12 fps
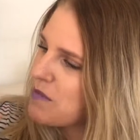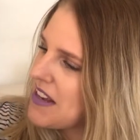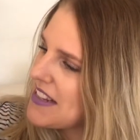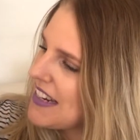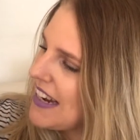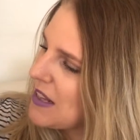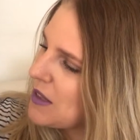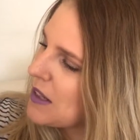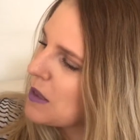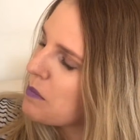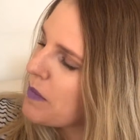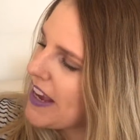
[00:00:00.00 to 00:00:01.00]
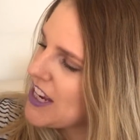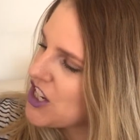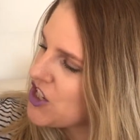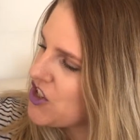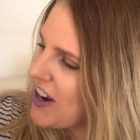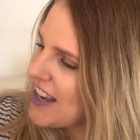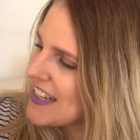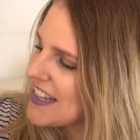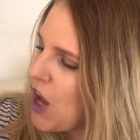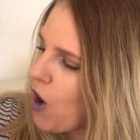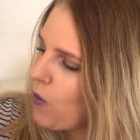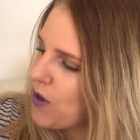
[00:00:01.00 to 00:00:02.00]
is a little beige dress
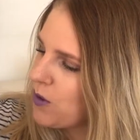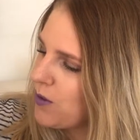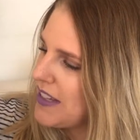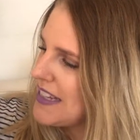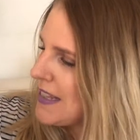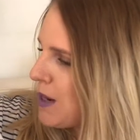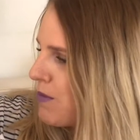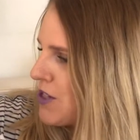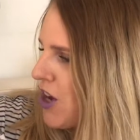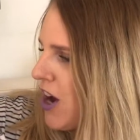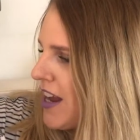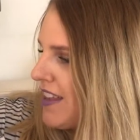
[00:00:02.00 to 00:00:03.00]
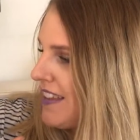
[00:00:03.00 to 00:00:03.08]
with all these zebras on it,